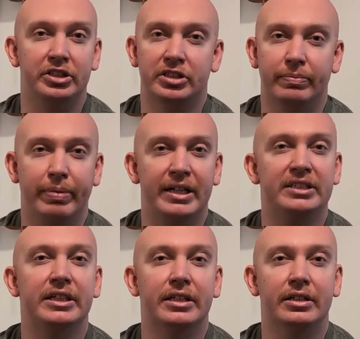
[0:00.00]
just a
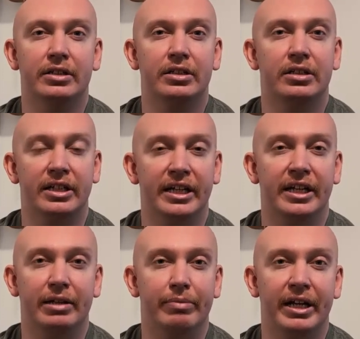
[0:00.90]
basic
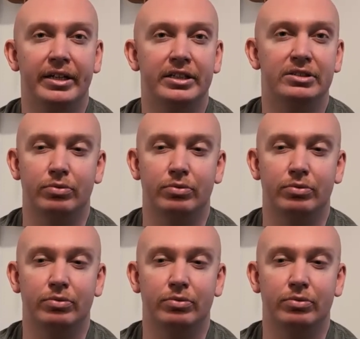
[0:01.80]
cleaning and maintenance.